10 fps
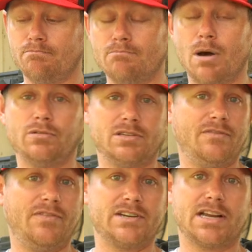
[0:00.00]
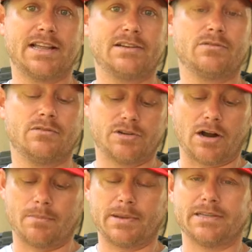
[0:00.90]
most of the fish I catch on the
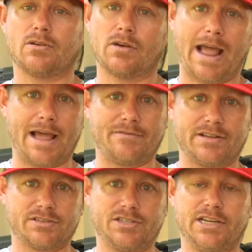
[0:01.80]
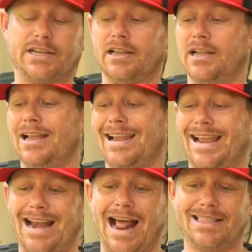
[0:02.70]
drop is on a half-ounce jig.
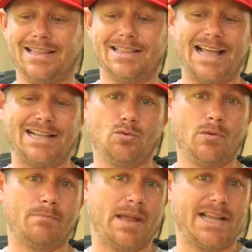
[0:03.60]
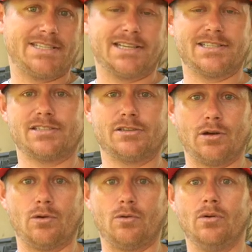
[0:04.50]
And I think that's what makes it
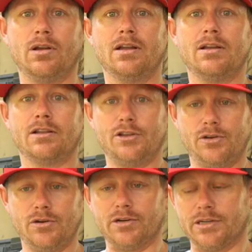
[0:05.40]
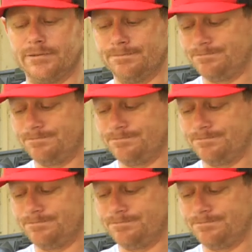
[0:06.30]
so good.